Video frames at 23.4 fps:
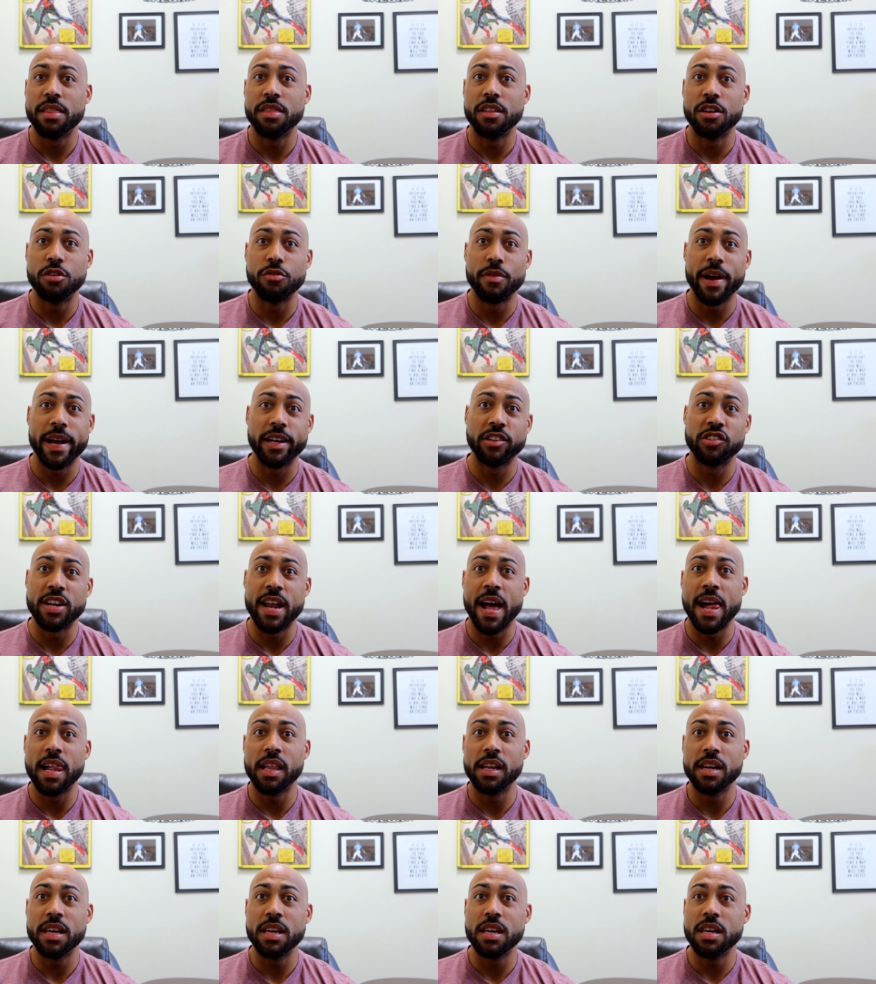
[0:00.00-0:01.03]
the
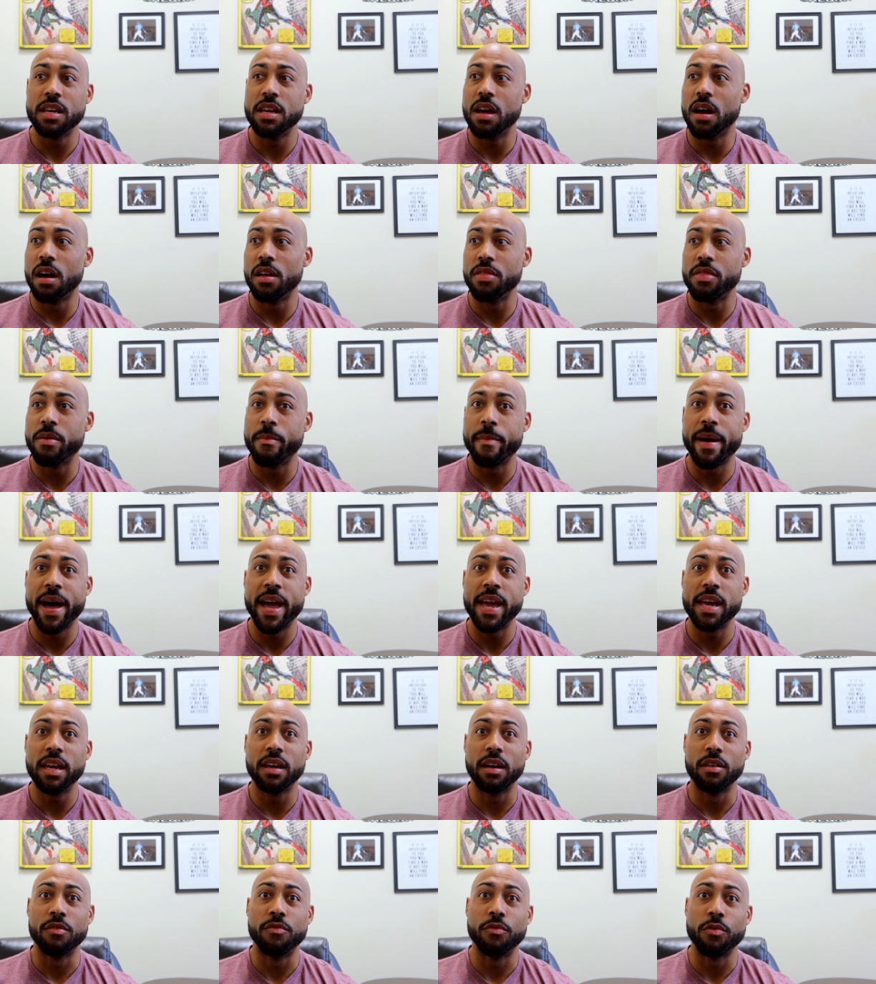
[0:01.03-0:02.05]
directionality on the
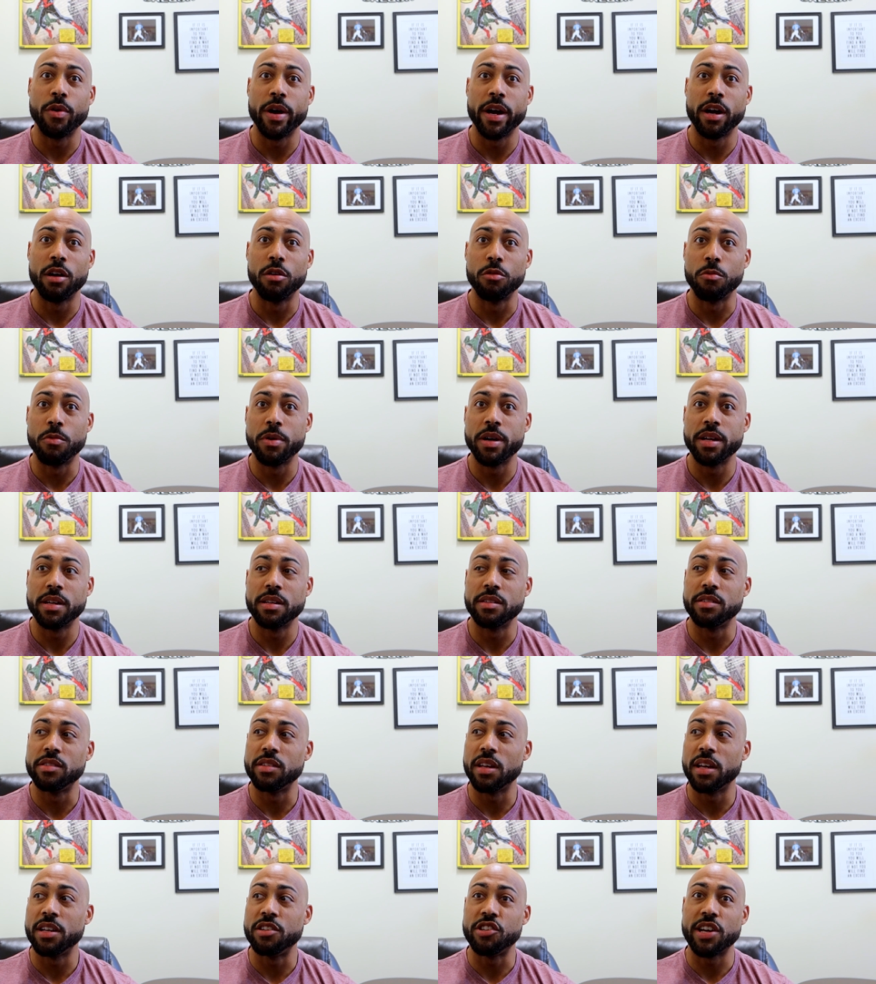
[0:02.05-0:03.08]
mic of where it
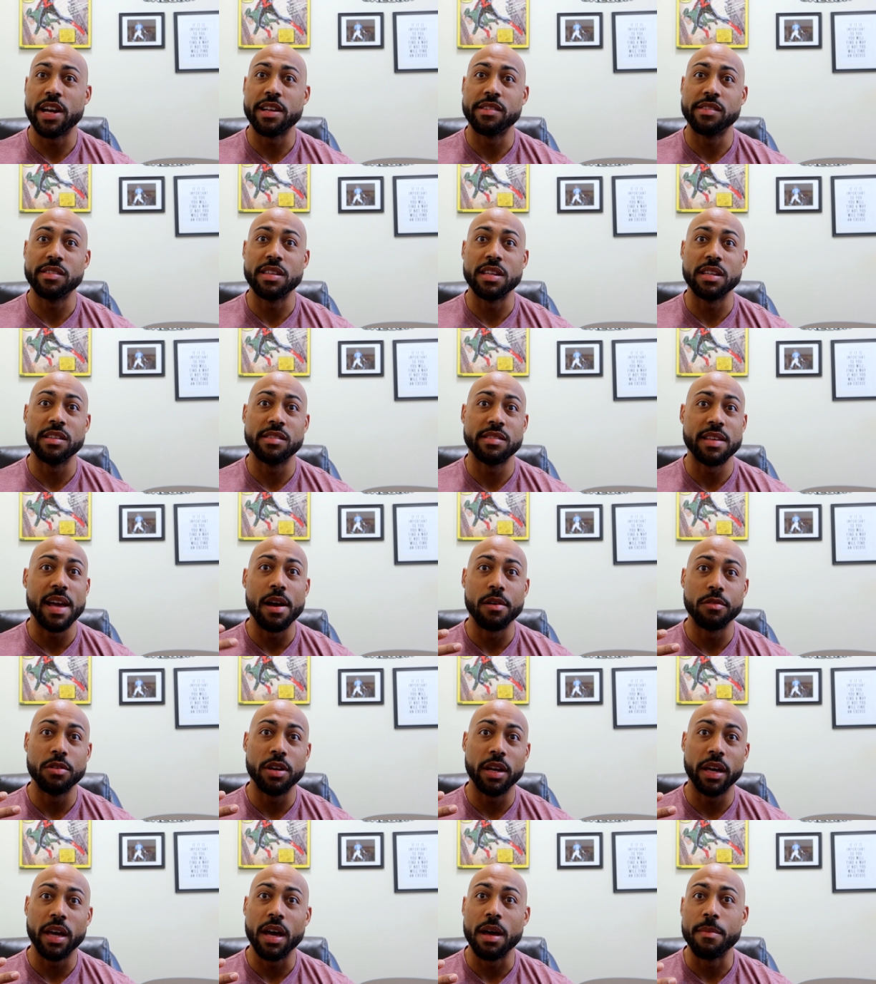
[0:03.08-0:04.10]
was adjusting
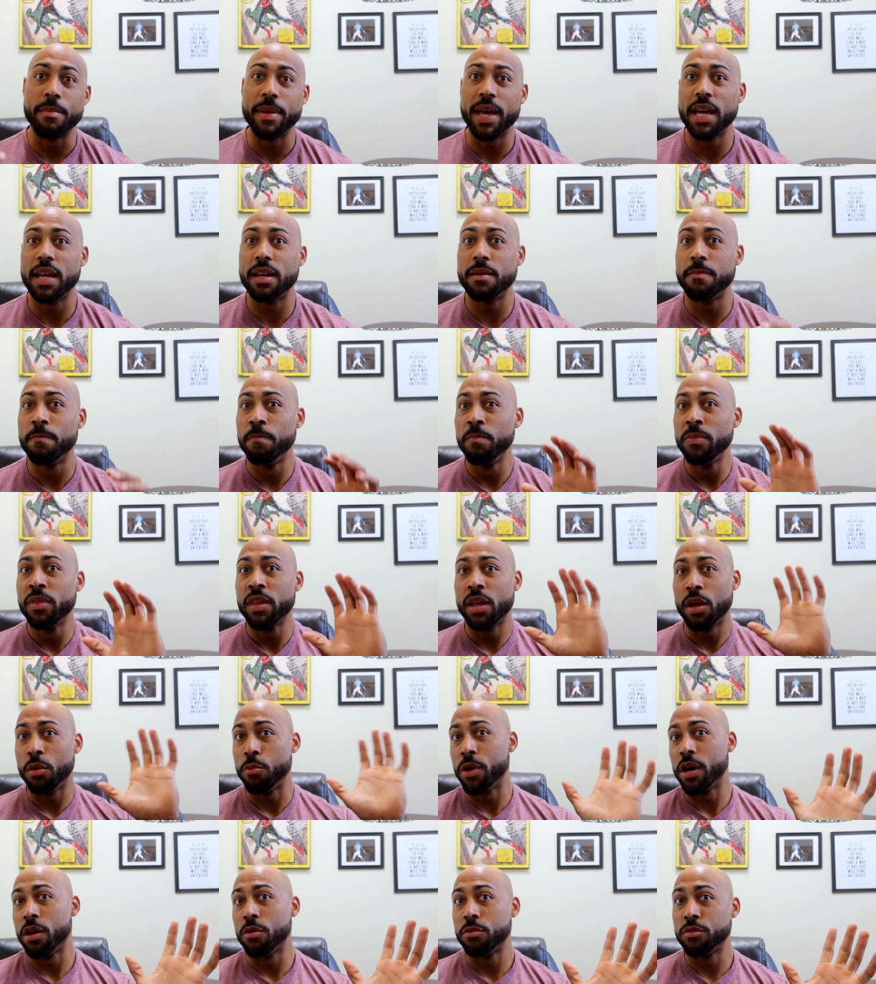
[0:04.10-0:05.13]
sound to come in
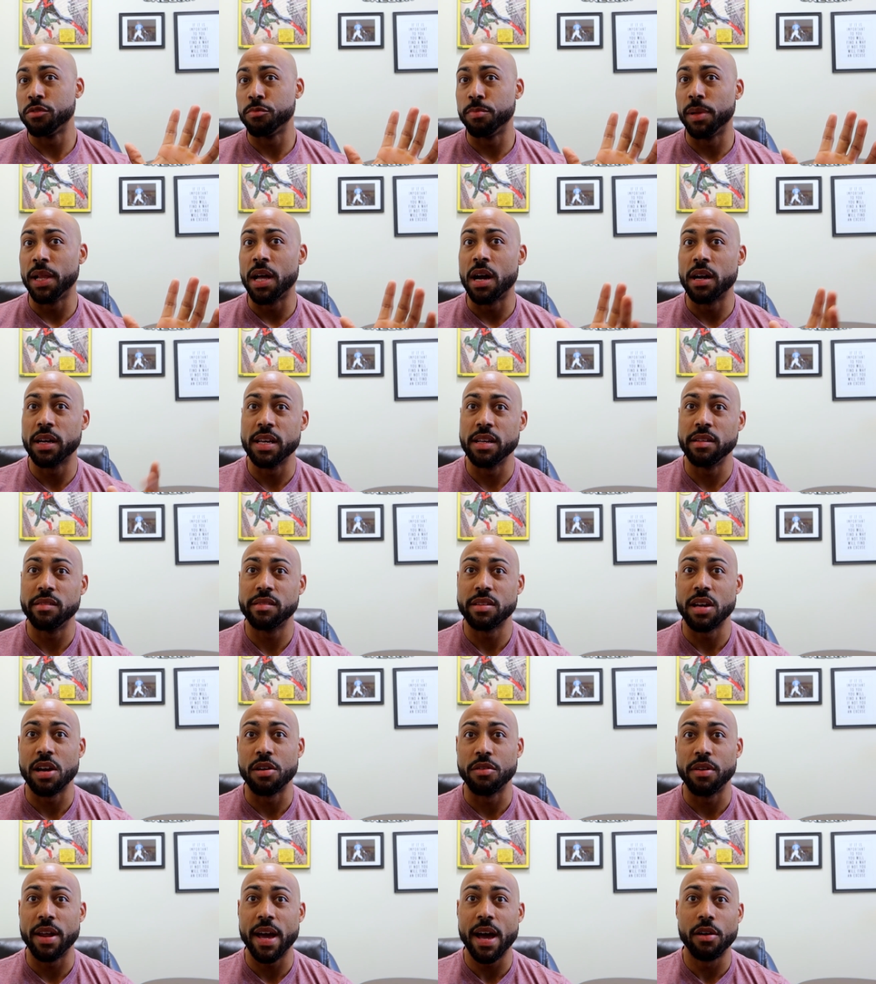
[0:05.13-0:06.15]
and where it was blocking
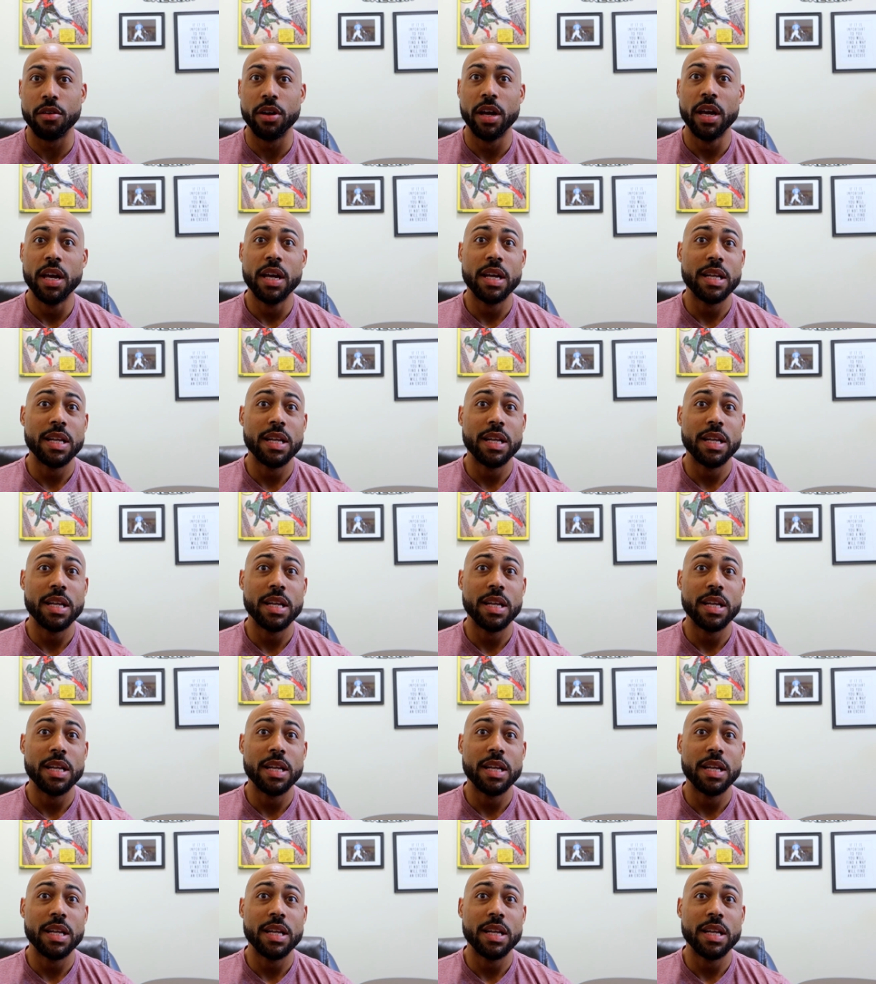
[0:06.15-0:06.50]
sound out